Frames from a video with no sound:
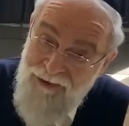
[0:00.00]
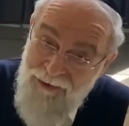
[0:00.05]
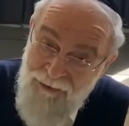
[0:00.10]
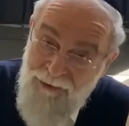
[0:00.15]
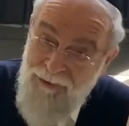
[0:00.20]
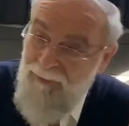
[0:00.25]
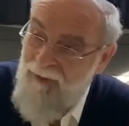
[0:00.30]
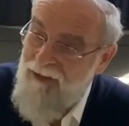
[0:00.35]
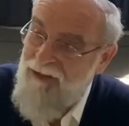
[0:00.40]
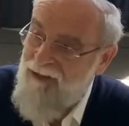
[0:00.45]
a
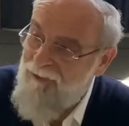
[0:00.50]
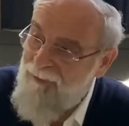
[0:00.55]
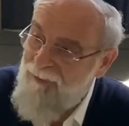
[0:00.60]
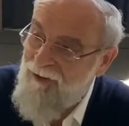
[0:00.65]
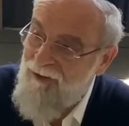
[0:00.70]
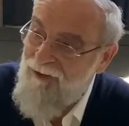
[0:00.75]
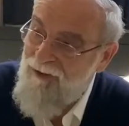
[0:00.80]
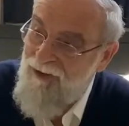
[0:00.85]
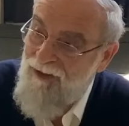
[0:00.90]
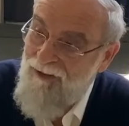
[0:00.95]

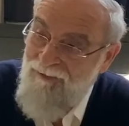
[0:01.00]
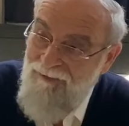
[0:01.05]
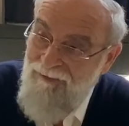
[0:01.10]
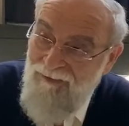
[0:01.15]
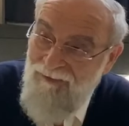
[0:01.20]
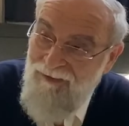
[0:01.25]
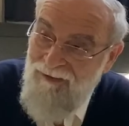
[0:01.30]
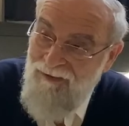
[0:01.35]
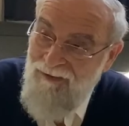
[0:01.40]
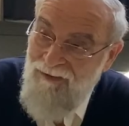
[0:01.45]
responsibility
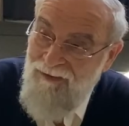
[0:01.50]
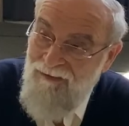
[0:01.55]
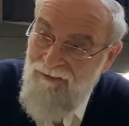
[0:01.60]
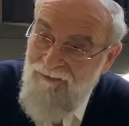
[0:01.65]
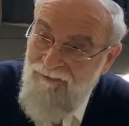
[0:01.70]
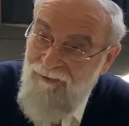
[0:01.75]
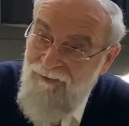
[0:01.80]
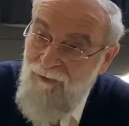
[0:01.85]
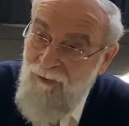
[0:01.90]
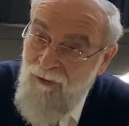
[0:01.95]

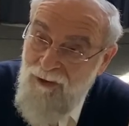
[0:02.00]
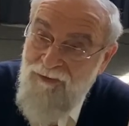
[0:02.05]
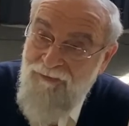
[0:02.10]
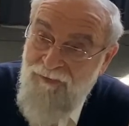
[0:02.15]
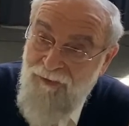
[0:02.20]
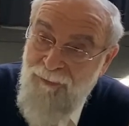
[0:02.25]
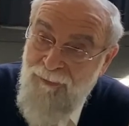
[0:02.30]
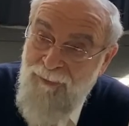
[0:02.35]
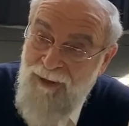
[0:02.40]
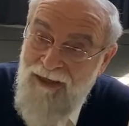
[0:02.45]
for all of
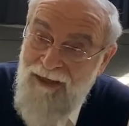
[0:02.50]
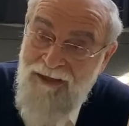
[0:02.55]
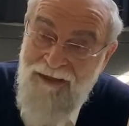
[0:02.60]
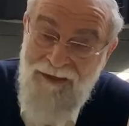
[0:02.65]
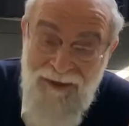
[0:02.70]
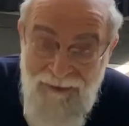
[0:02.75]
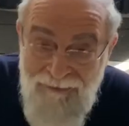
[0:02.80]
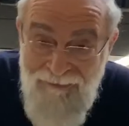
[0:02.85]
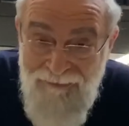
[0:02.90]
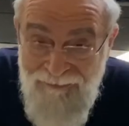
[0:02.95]
humanity.